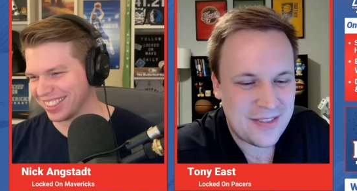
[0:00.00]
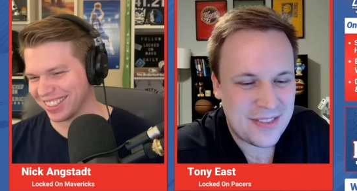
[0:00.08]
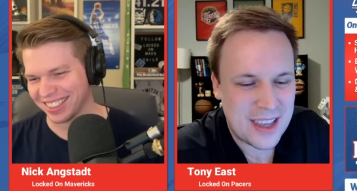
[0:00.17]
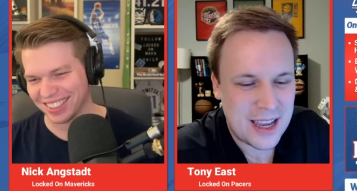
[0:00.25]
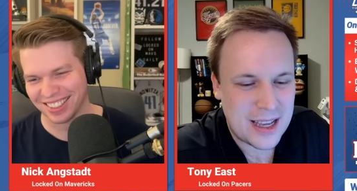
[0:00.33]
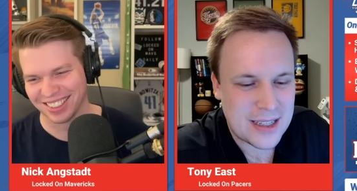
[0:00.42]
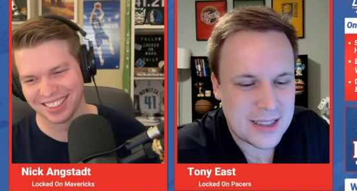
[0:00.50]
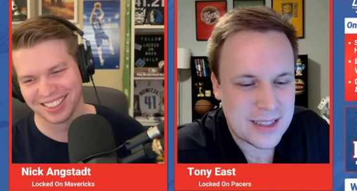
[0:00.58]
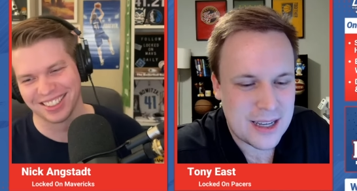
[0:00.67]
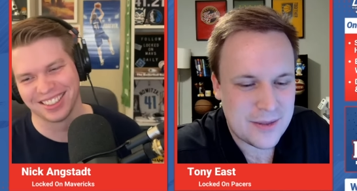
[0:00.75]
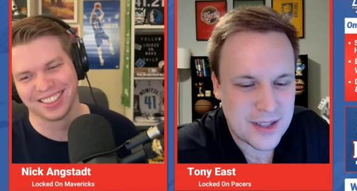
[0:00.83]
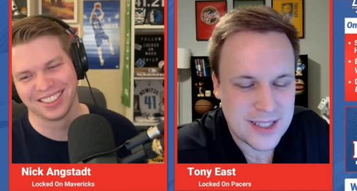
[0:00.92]
Speaker 1: yes.
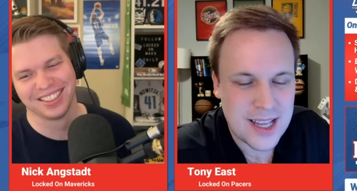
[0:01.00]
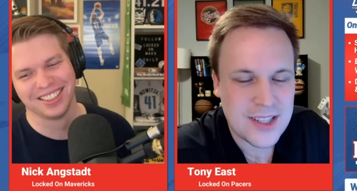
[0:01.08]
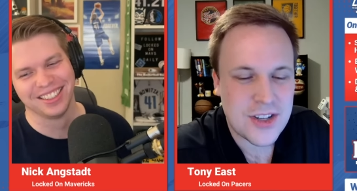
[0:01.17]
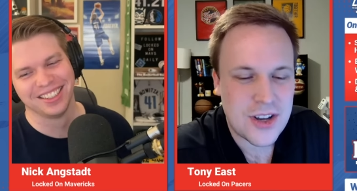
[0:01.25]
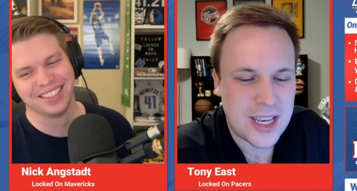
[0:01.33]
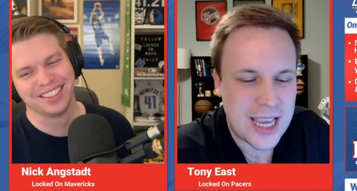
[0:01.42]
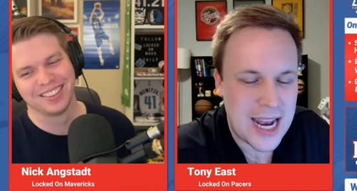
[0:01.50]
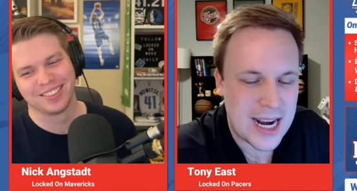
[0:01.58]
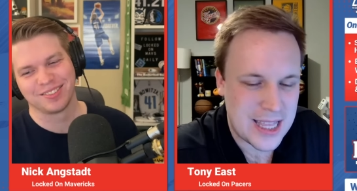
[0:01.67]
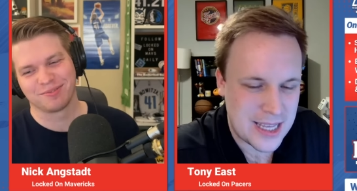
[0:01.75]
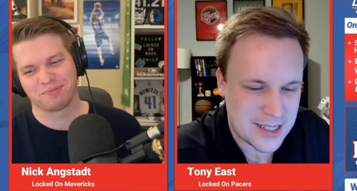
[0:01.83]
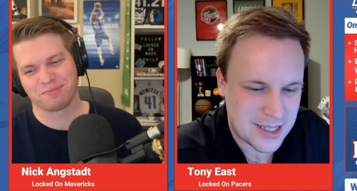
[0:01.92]
If the Suns could get
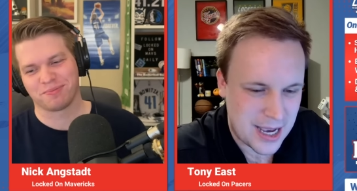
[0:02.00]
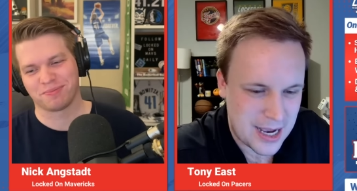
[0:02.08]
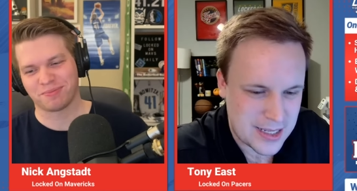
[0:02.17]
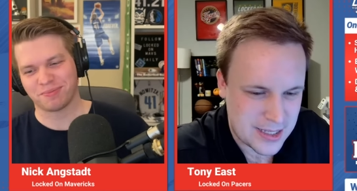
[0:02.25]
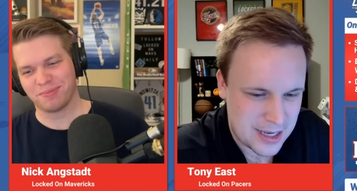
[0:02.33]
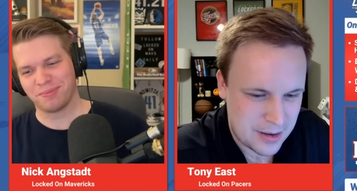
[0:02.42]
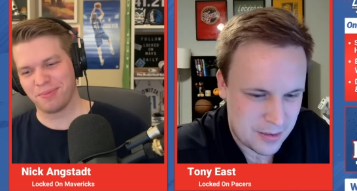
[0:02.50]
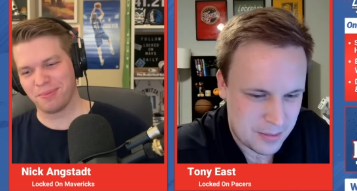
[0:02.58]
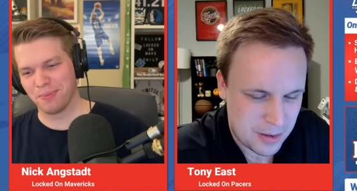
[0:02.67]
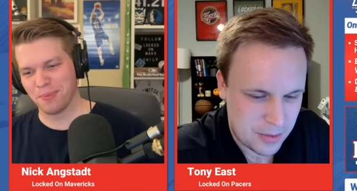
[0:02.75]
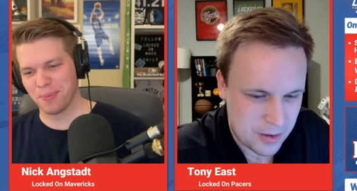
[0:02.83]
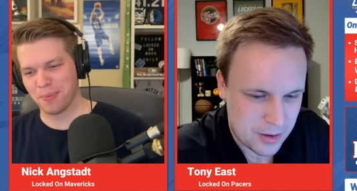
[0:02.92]
any of these guys, they would
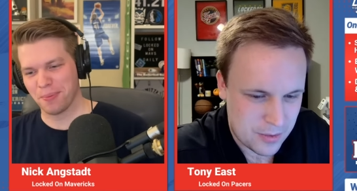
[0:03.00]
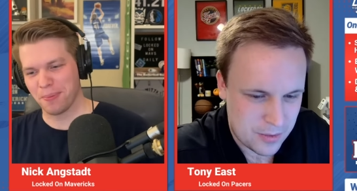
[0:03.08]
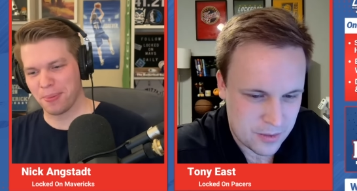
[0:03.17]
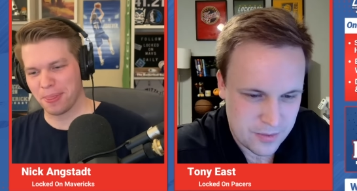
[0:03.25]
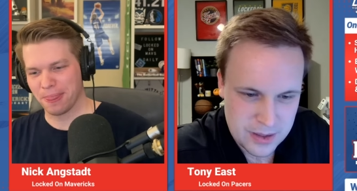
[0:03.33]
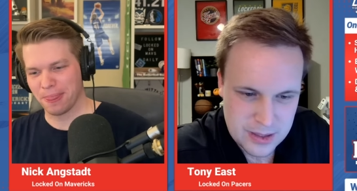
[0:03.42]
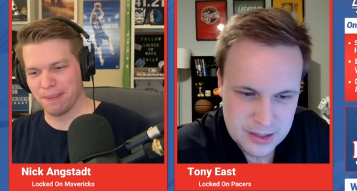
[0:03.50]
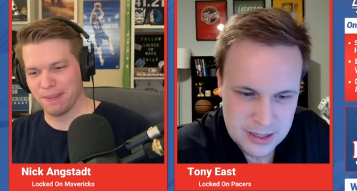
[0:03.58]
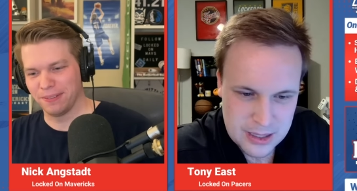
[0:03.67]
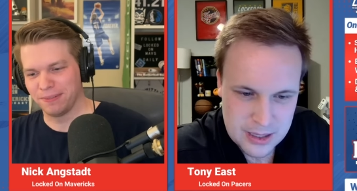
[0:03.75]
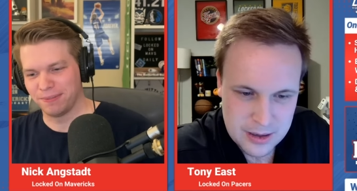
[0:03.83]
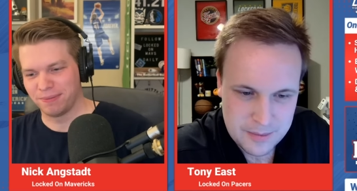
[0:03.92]
be wonderful fits
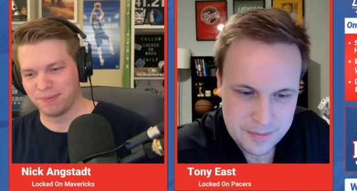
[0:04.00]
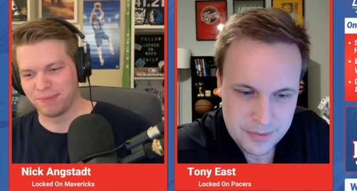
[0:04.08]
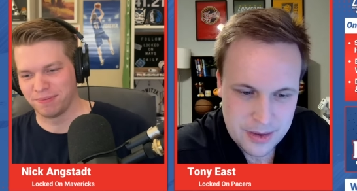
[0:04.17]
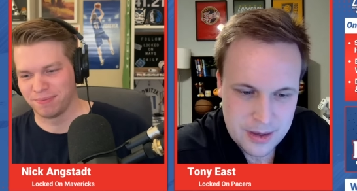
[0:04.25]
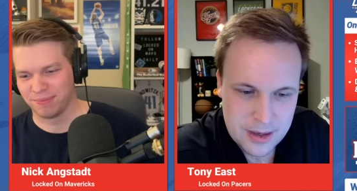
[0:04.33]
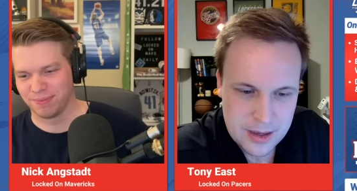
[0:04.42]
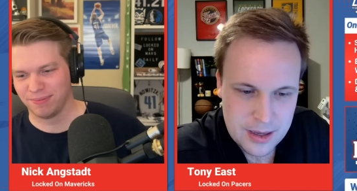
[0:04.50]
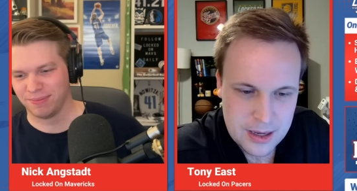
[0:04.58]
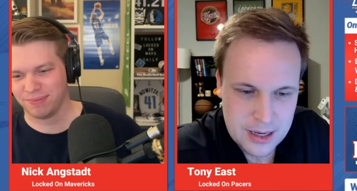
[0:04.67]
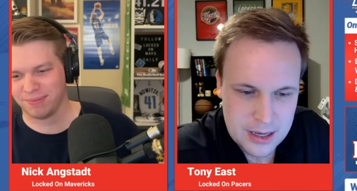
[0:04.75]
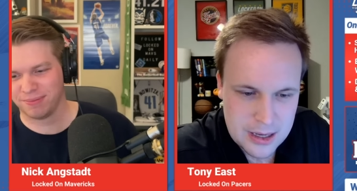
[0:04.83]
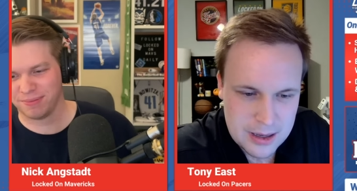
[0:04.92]
there.
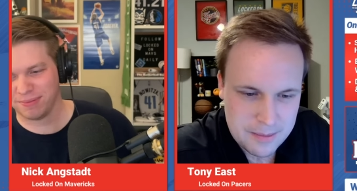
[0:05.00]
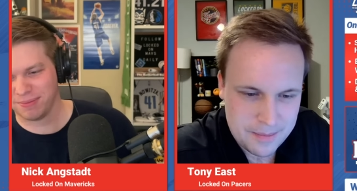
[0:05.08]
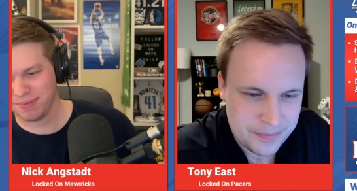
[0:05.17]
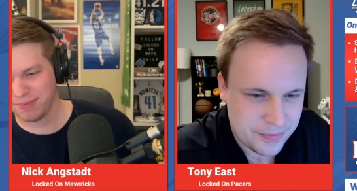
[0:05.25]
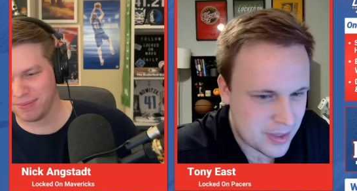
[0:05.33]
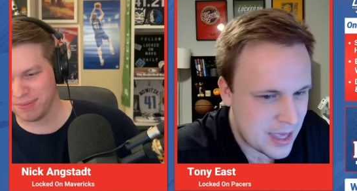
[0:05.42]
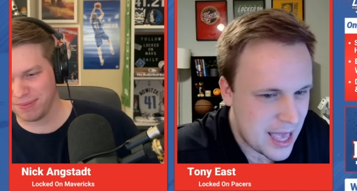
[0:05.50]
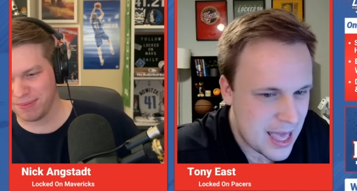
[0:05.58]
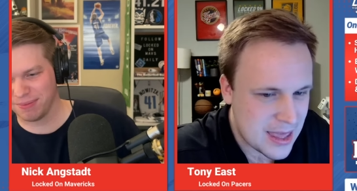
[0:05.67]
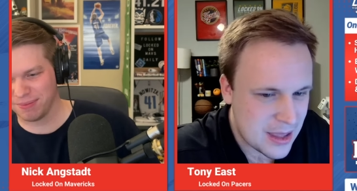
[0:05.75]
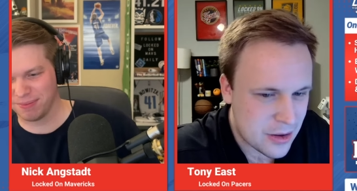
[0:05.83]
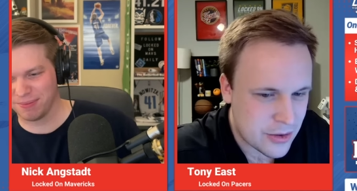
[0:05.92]
Yeah, I
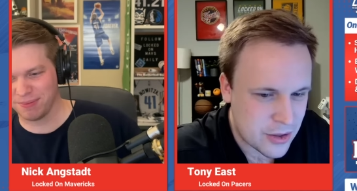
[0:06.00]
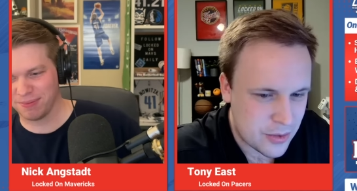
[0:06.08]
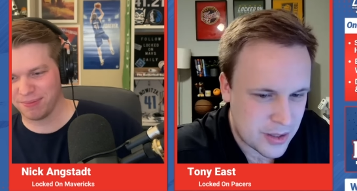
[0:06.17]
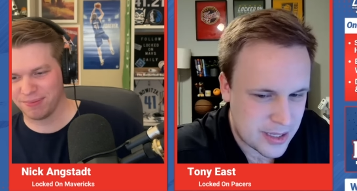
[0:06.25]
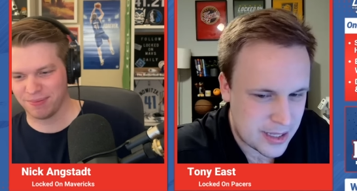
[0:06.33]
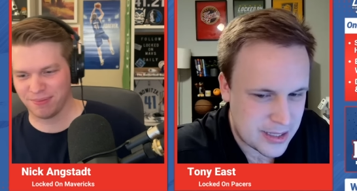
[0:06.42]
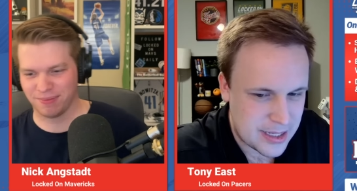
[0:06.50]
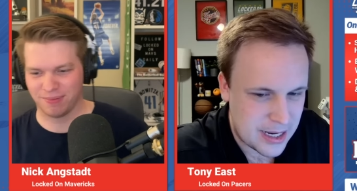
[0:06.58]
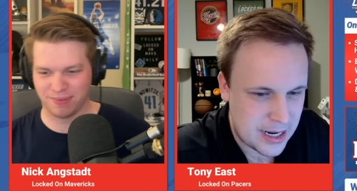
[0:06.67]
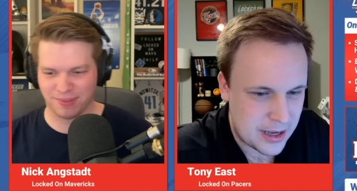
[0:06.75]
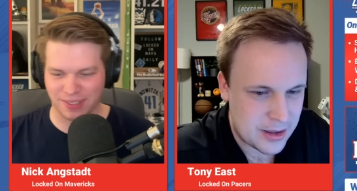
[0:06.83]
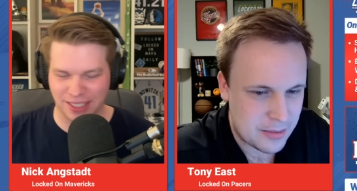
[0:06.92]
think those are the ones that
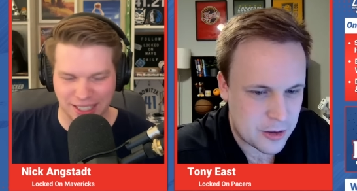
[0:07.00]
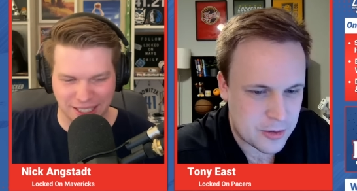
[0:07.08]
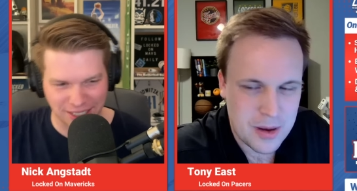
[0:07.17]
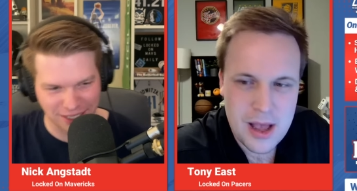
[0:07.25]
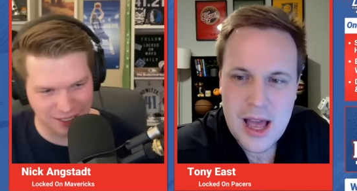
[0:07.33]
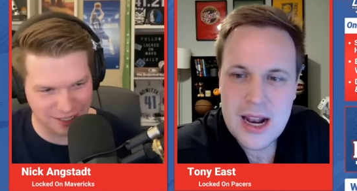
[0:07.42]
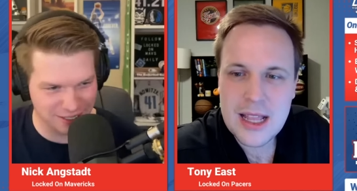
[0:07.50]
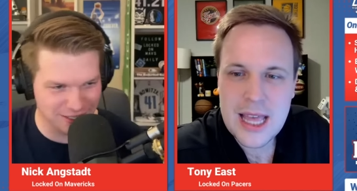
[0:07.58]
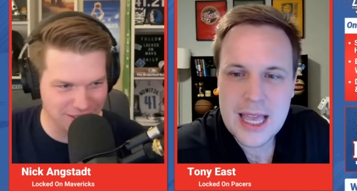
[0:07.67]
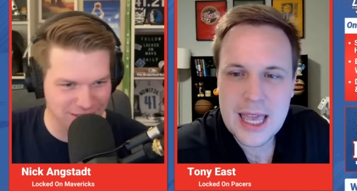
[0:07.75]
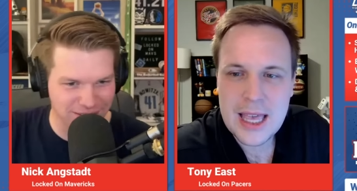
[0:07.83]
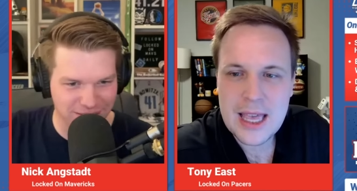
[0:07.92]
stand out the most. But
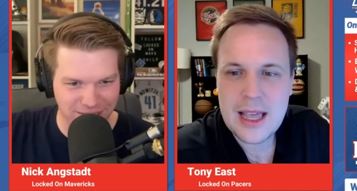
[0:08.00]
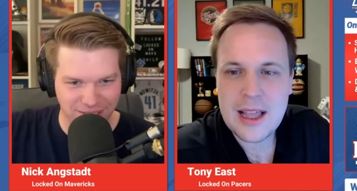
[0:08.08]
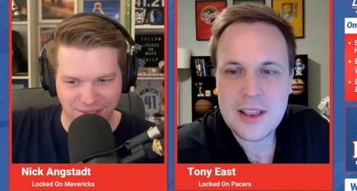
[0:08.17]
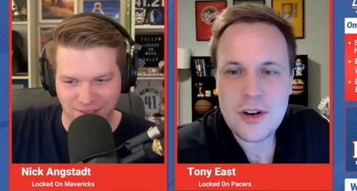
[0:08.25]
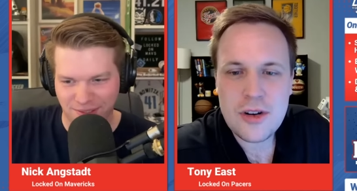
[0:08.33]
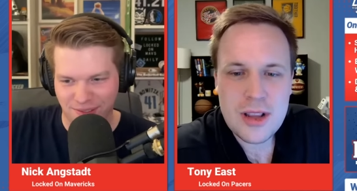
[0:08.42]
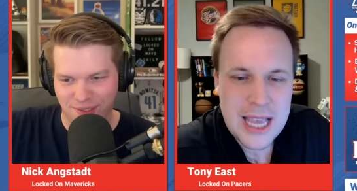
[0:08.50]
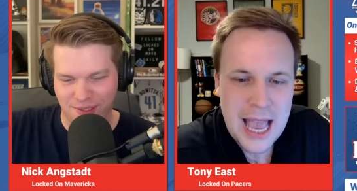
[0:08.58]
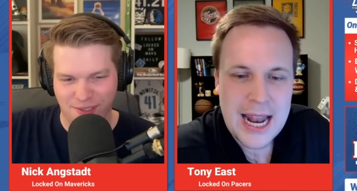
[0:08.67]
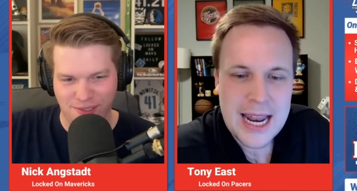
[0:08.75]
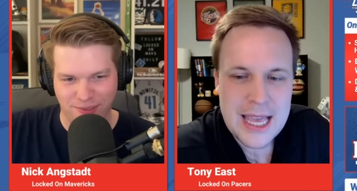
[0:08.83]
like, literally any